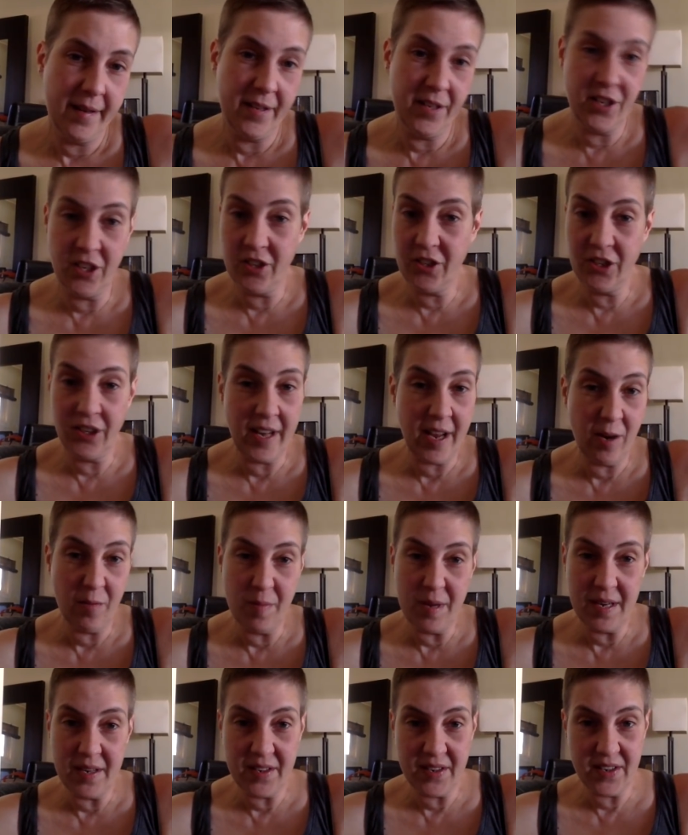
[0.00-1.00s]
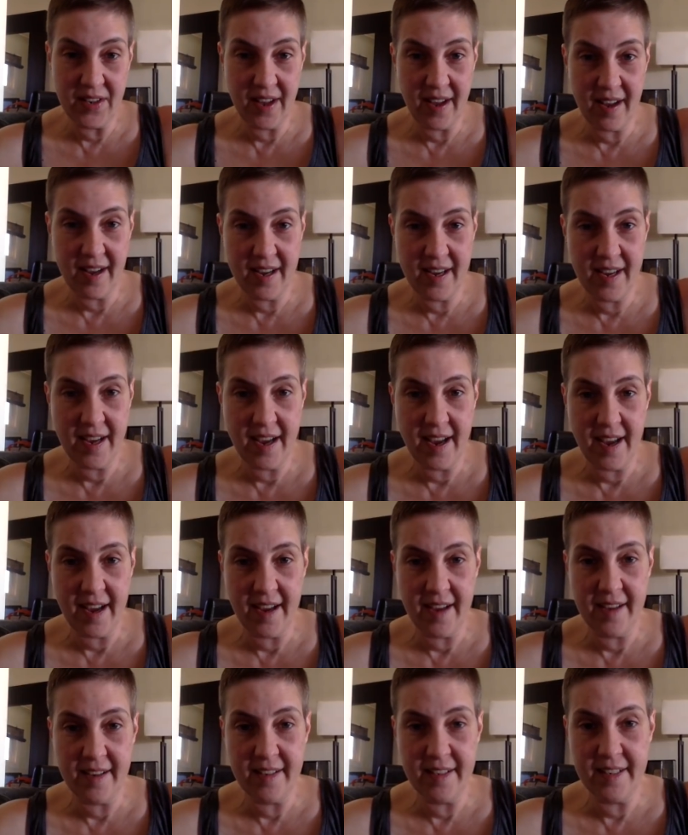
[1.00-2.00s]
judge allowed me to stay,
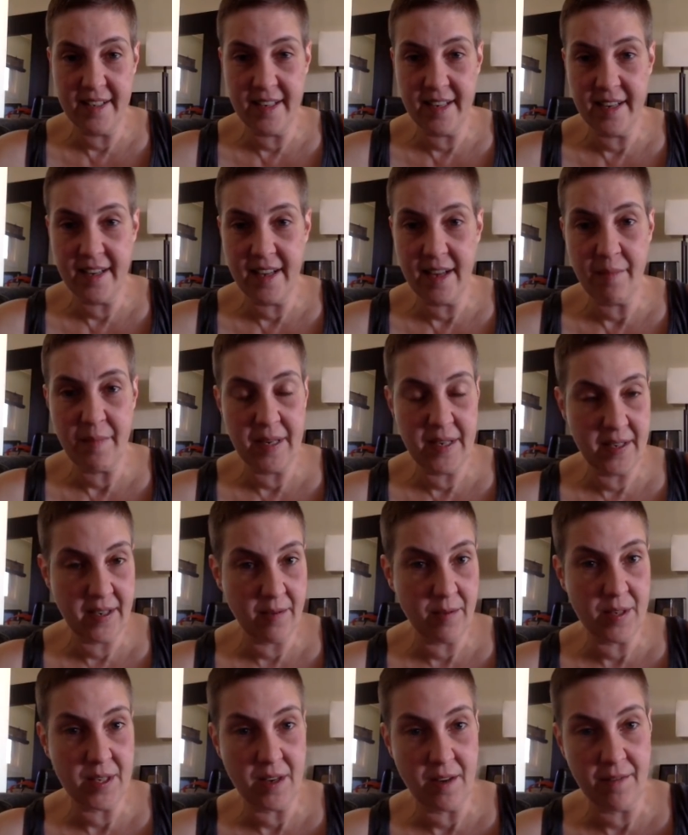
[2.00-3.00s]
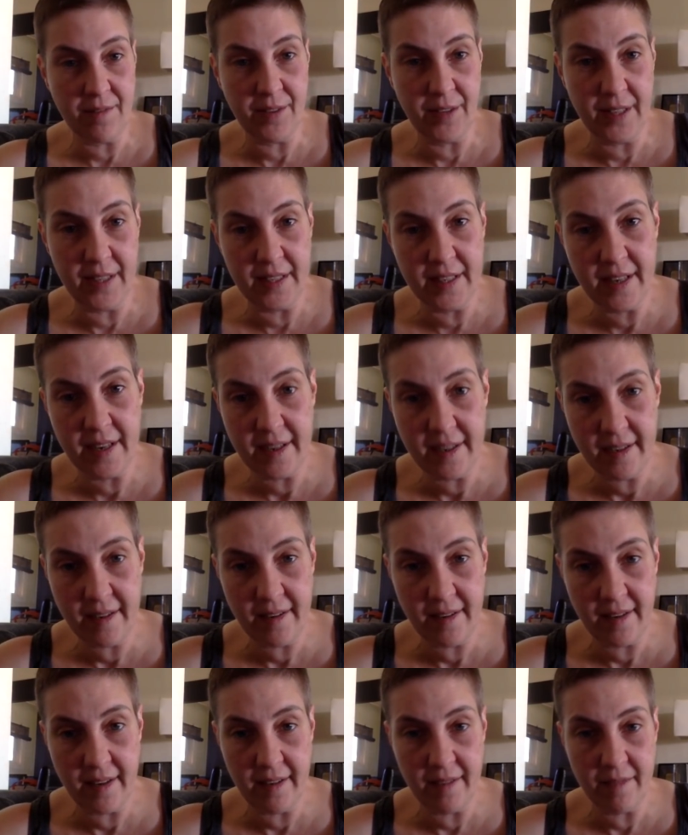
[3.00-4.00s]
and that means I was there for the entire
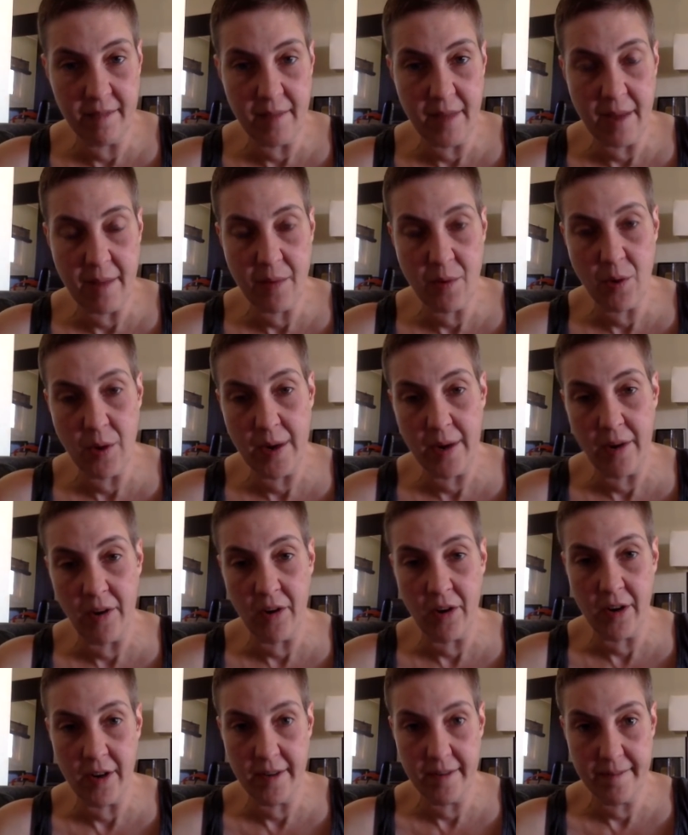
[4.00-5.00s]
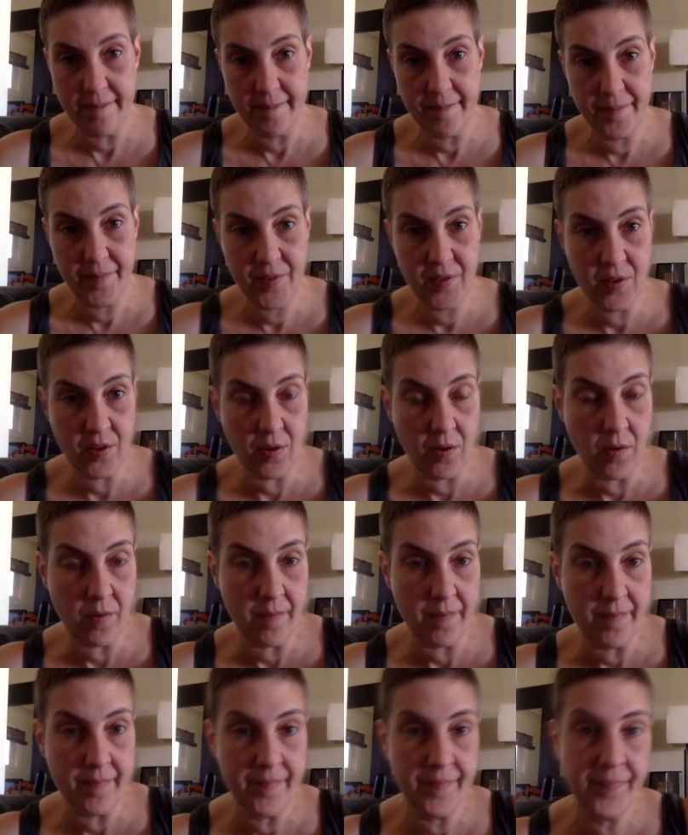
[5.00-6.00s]
thing from that point on. So,
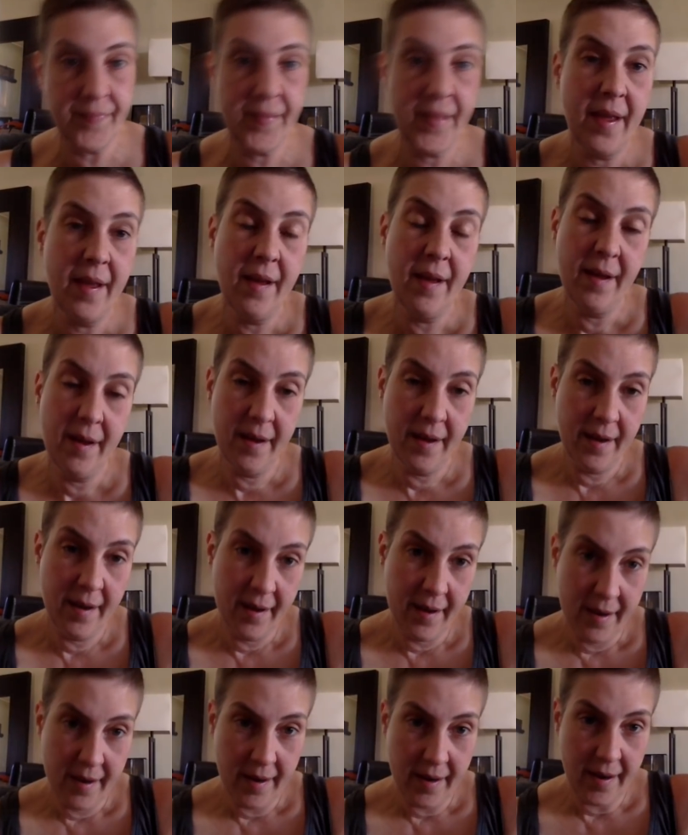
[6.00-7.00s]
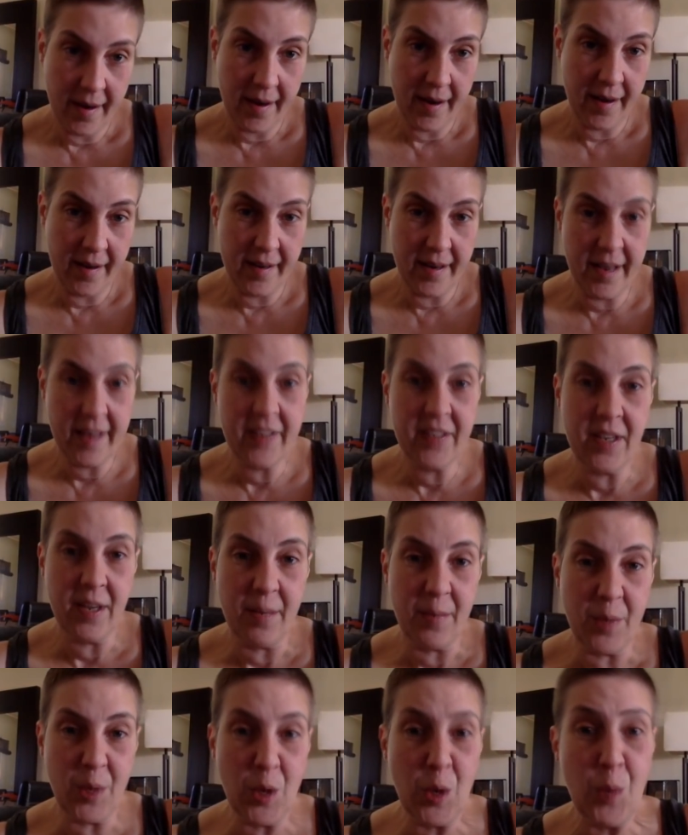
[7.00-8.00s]
next
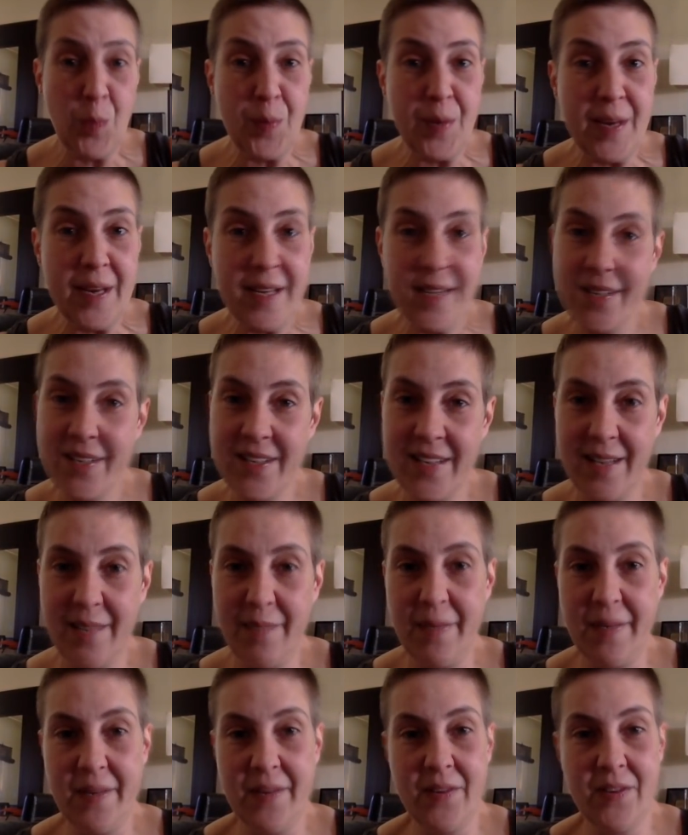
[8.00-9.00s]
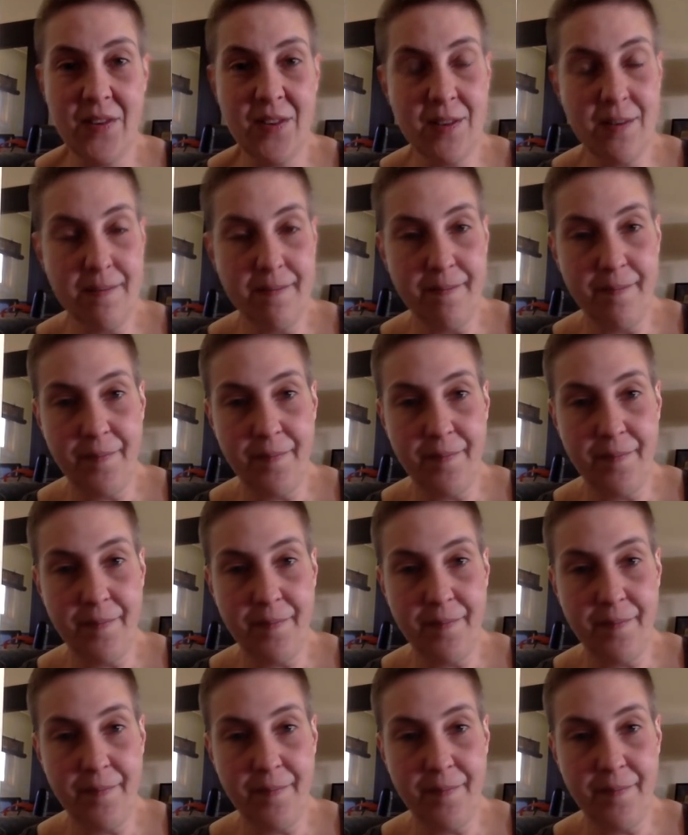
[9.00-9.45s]
up, opening statements.